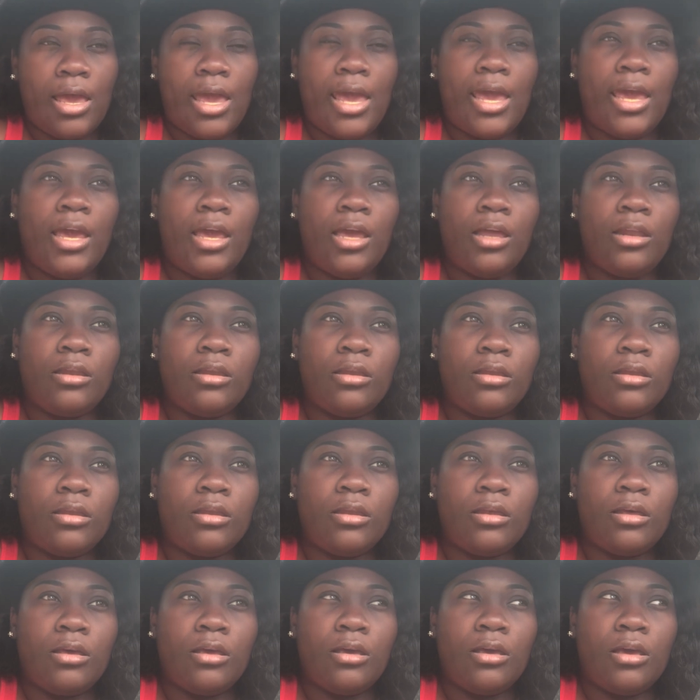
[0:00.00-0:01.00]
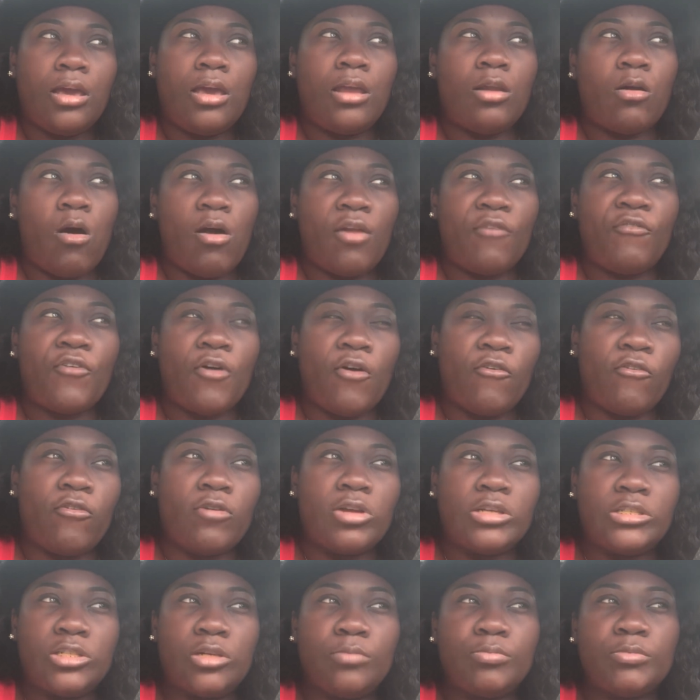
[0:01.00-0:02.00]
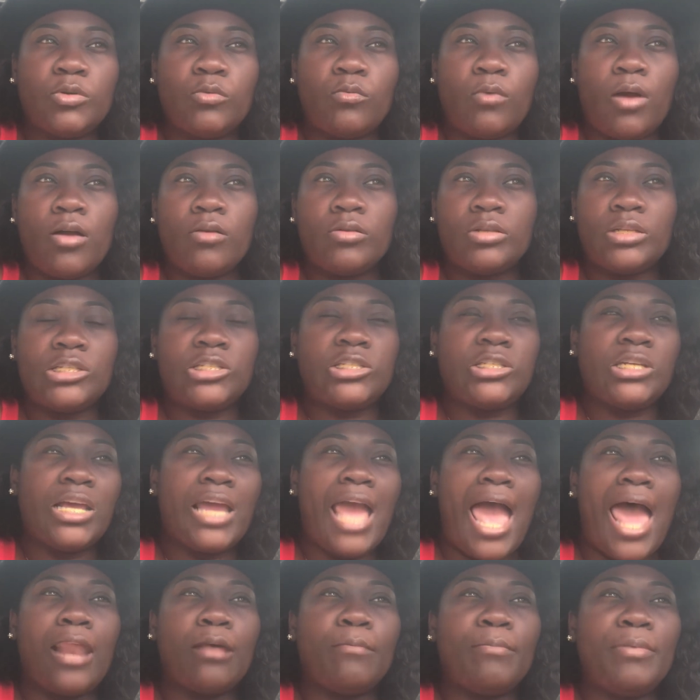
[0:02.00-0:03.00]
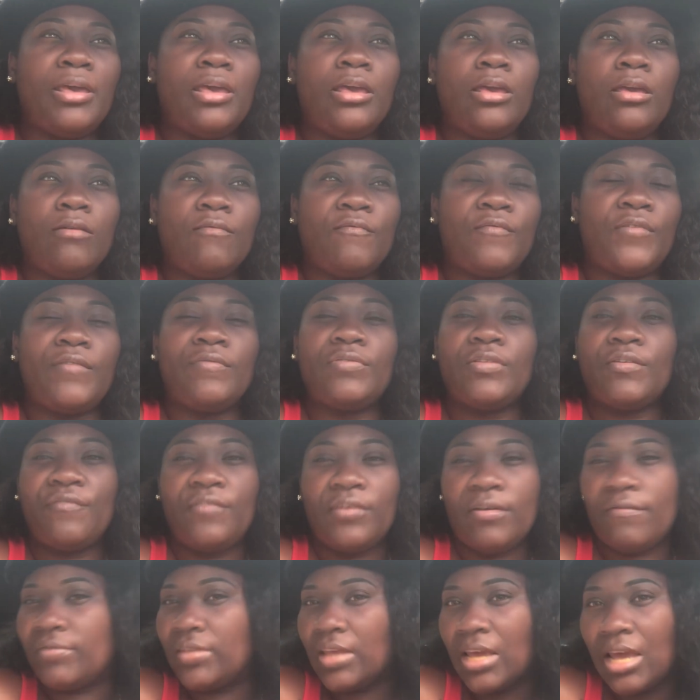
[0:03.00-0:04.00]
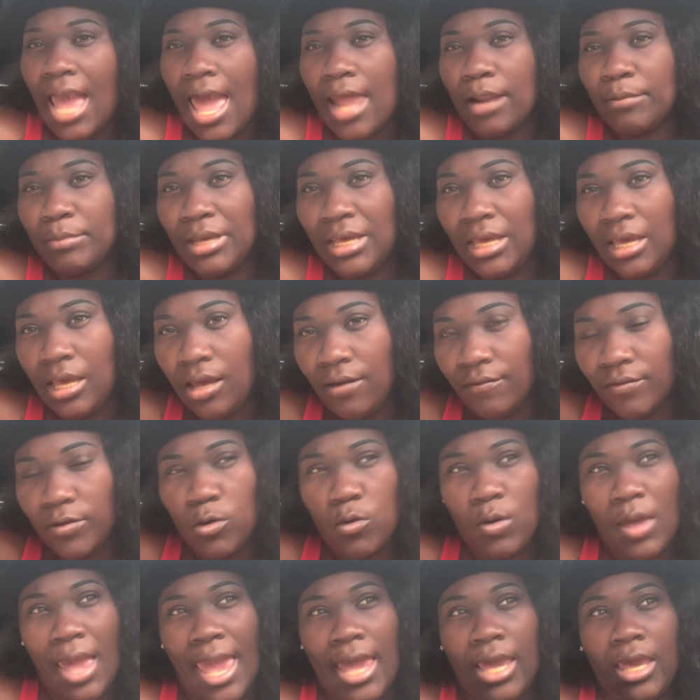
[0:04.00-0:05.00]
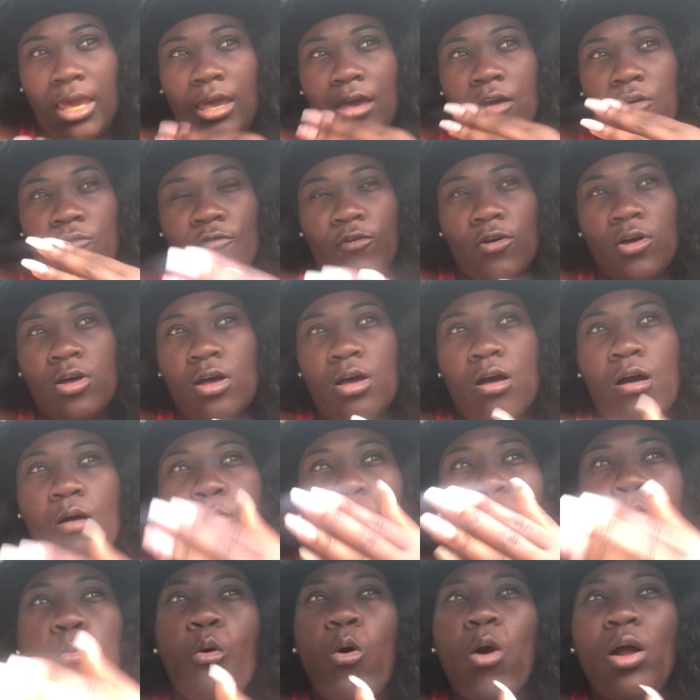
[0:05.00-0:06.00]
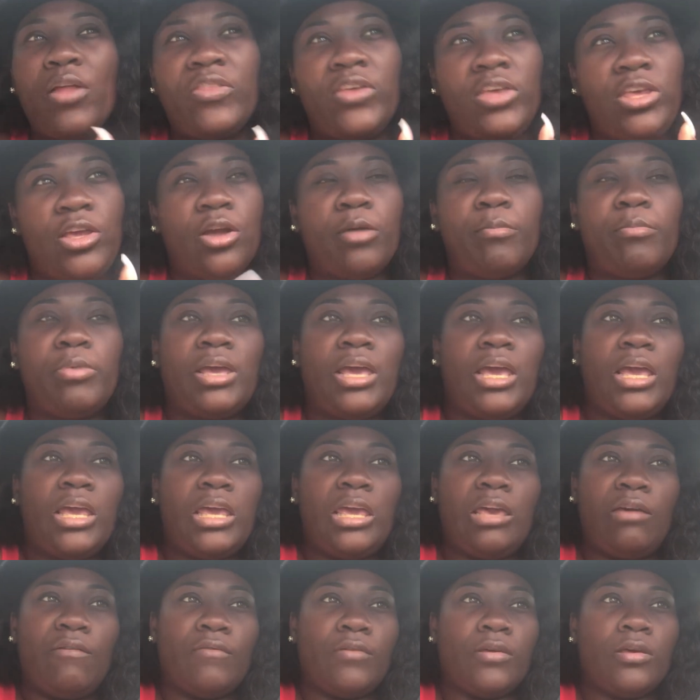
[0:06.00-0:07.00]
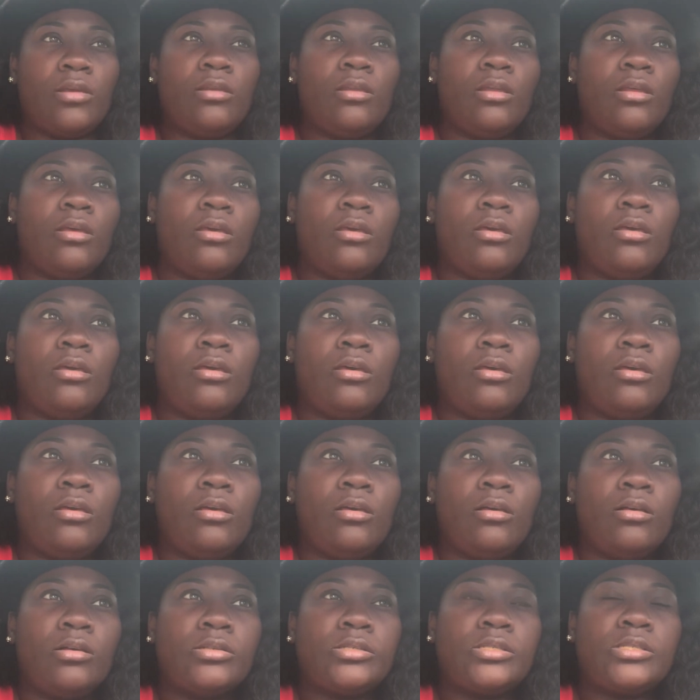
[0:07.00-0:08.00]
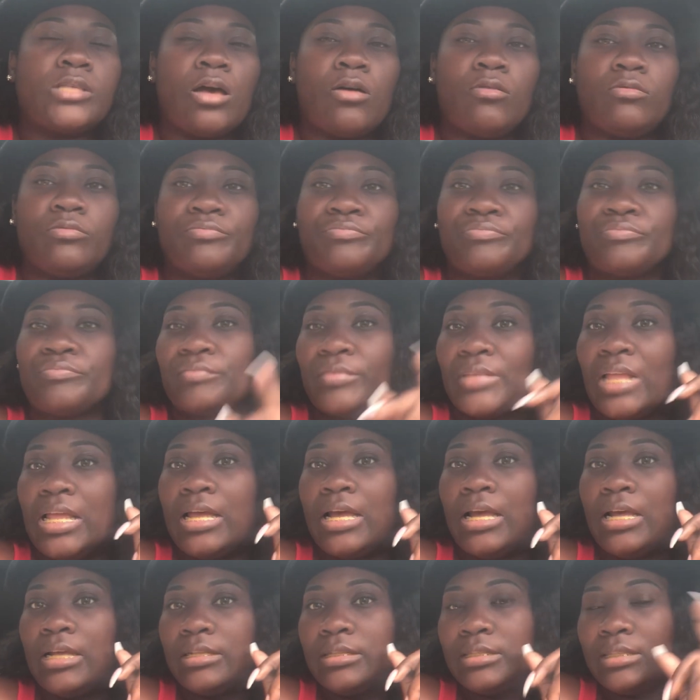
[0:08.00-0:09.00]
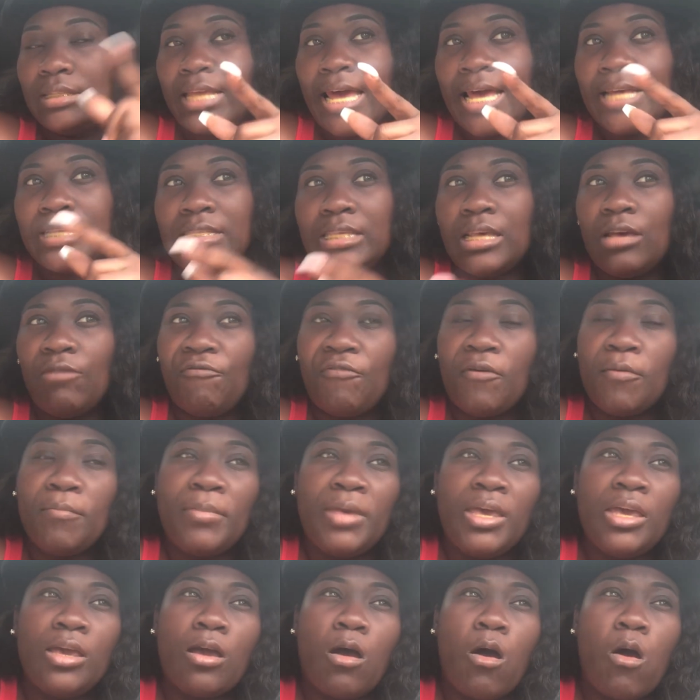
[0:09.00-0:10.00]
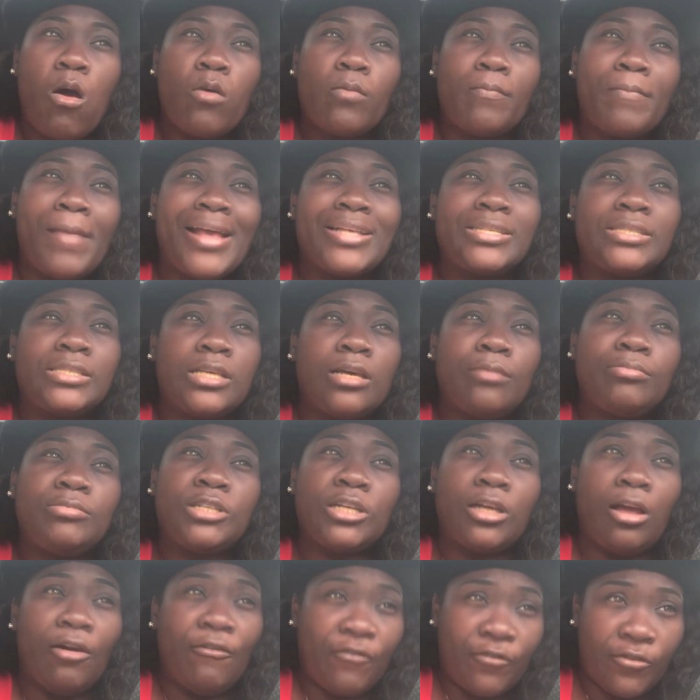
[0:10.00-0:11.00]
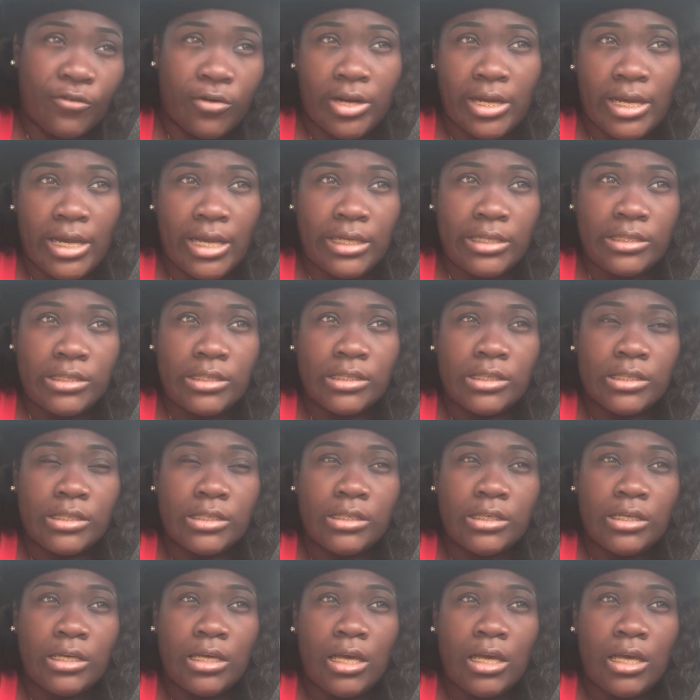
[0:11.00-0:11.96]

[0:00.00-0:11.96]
And in order for a friendship to work, the shit gotta be 50-50. It gotta be even. You can't give more than you're being given. So that's it for me on my subject of friends.